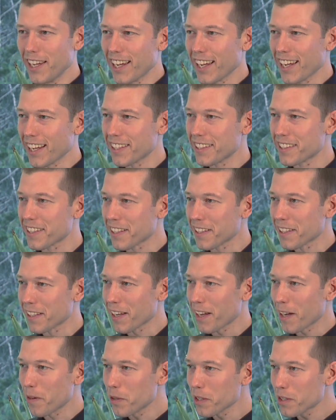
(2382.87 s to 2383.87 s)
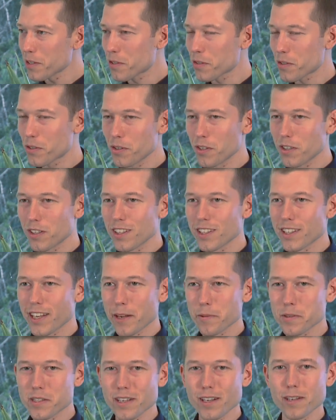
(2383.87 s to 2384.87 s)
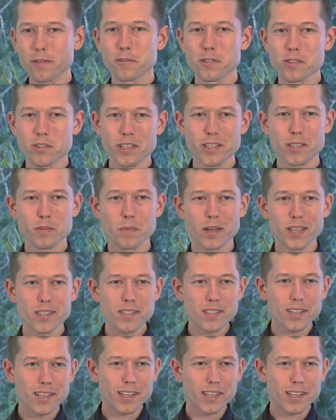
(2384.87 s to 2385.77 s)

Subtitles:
And I went to school, and I was there for 6 months,